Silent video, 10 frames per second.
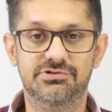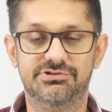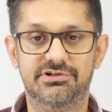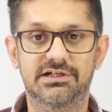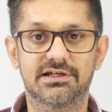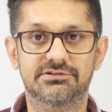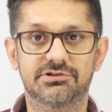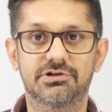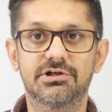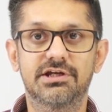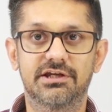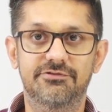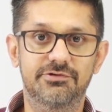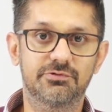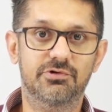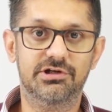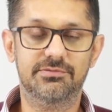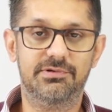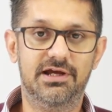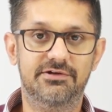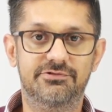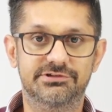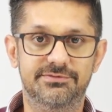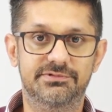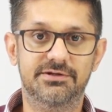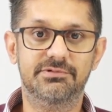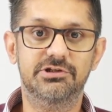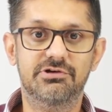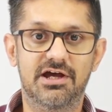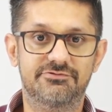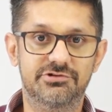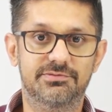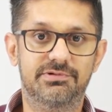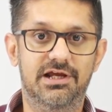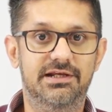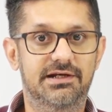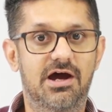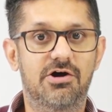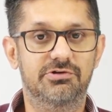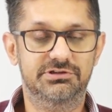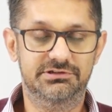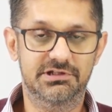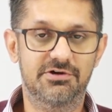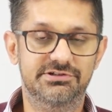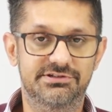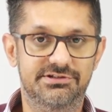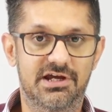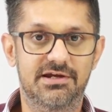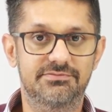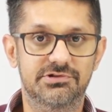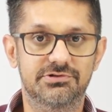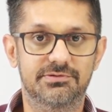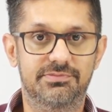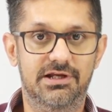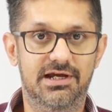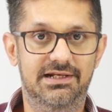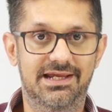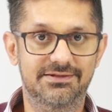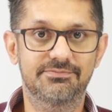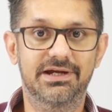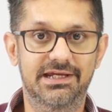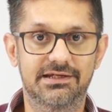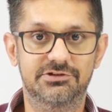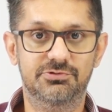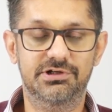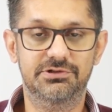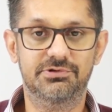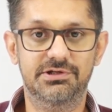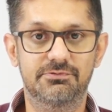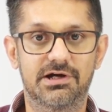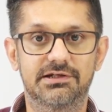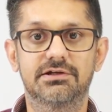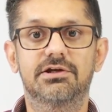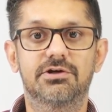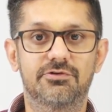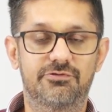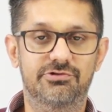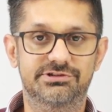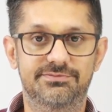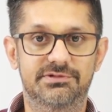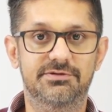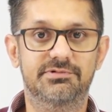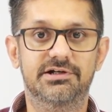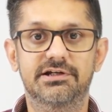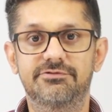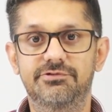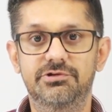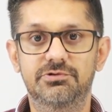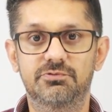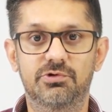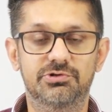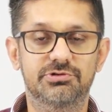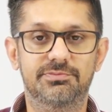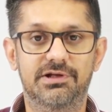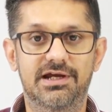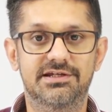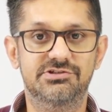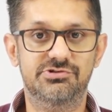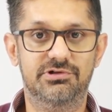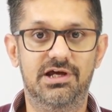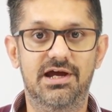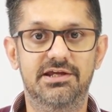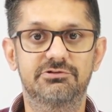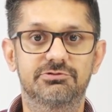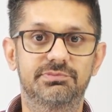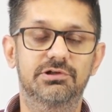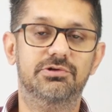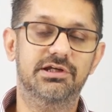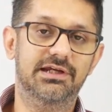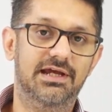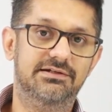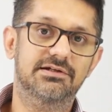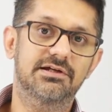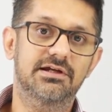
to Australia. So if you want to apply for September, you have to apply now. And now is the time to apply, like May 2021 for September. If you want to apply in July, you'd be looking at